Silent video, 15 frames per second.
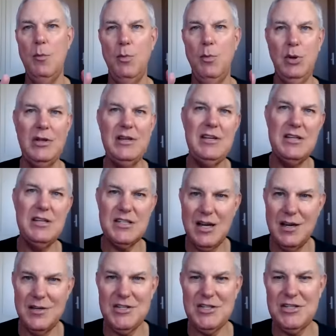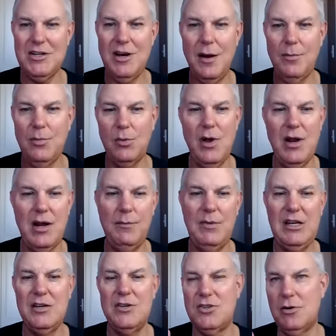please stop running
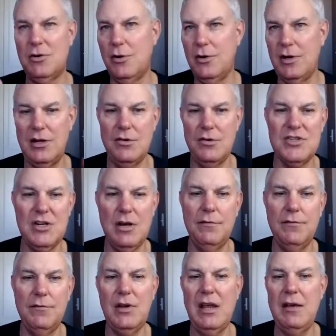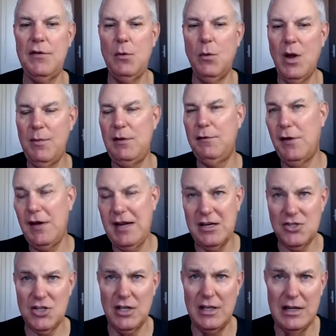because you're hurting yourself. Okay. If you want to be
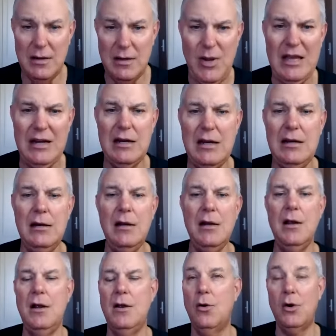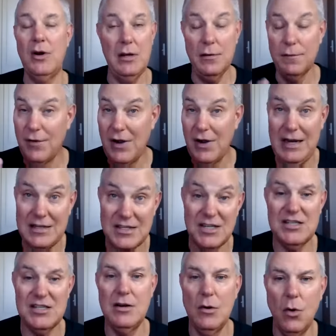financially independent, or get your
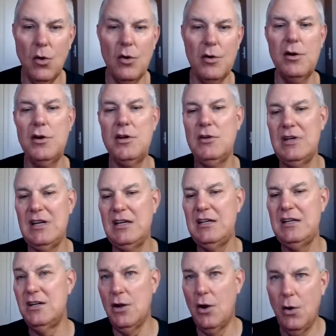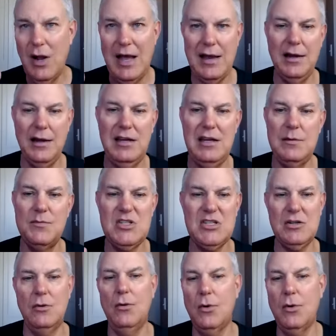finances in order, you need to know how to keep
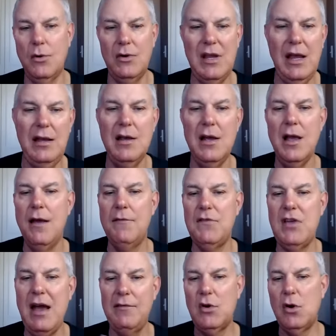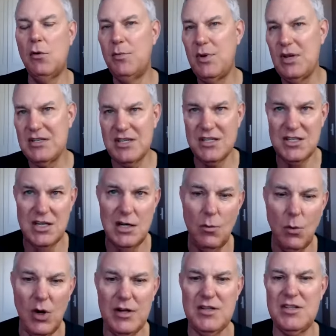score. Okay. If you have your own business and you
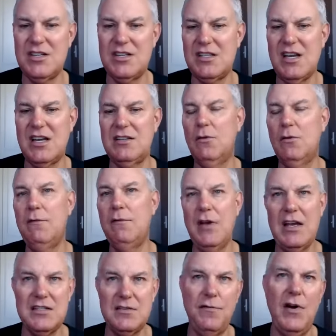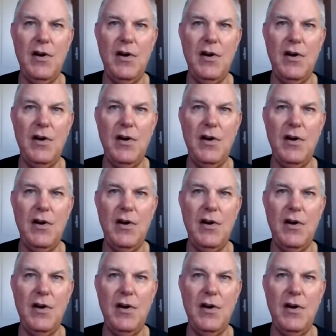want to successfully invest,